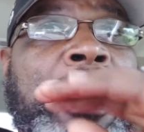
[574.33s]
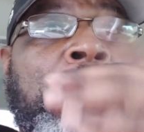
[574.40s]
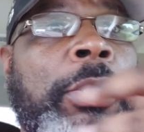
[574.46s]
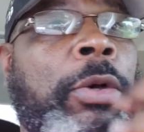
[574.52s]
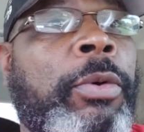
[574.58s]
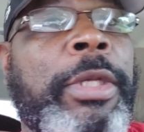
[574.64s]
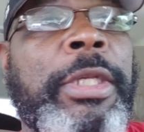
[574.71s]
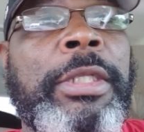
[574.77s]

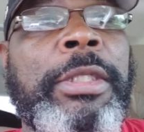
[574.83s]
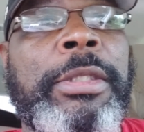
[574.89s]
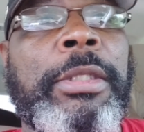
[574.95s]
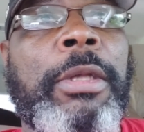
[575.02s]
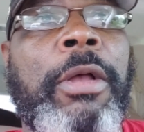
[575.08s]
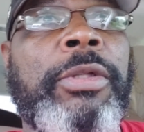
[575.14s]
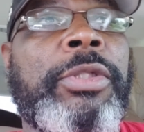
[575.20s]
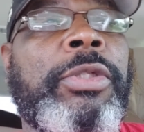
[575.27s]
know he's
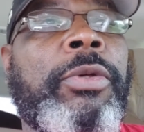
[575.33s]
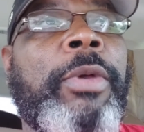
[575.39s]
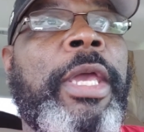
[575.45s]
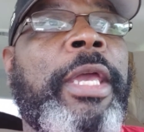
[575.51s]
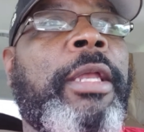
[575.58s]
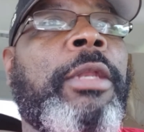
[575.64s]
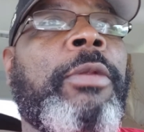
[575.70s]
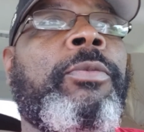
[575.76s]
also
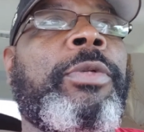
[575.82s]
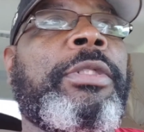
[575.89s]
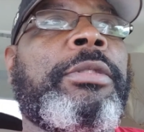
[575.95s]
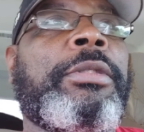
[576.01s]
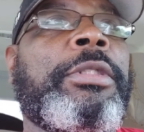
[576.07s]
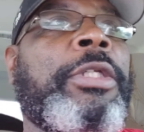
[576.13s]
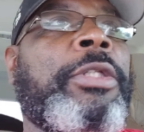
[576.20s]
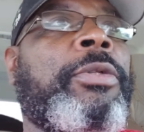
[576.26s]
ailing with
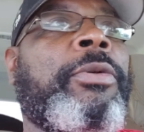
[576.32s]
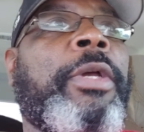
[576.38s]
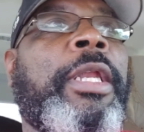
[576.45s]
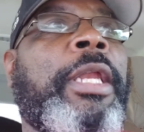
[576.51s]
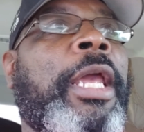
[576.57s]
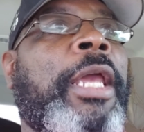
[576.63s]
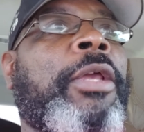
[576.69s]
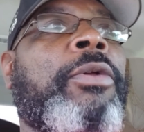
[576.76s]
either
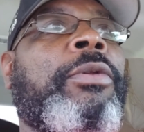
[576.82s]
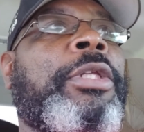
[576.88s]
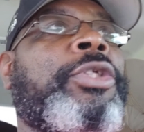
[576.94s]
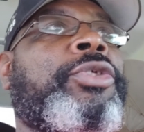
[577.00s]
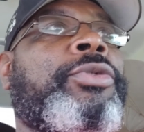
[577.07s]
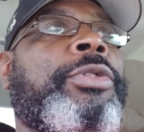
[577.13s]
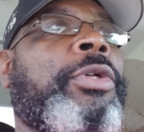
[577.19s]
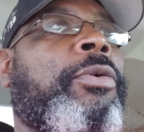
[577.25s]
an ankle
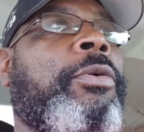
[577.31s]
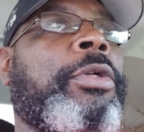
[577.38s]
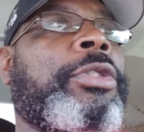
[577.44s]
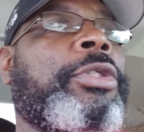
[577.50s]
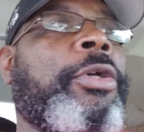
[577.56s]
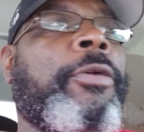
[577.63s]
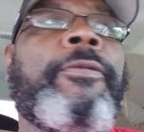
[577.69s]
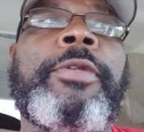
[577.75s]
injury or a
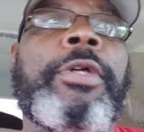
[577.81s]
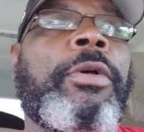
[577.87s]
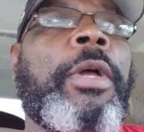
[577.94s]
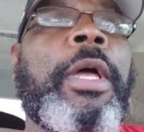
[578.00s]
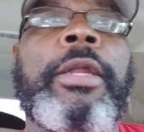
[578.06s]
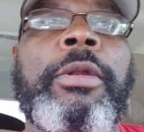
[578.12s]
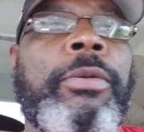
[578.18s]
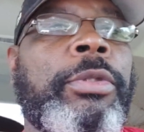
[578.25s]
turf toe.
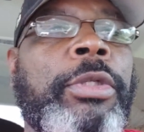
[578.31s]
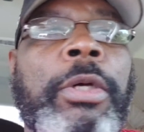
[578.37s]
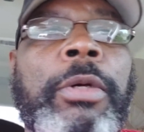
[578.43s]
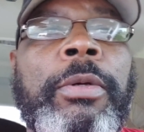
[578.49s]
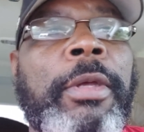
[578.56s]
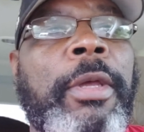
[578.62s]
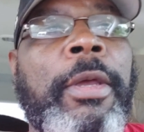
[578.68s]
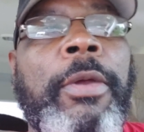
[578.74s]
I don't know.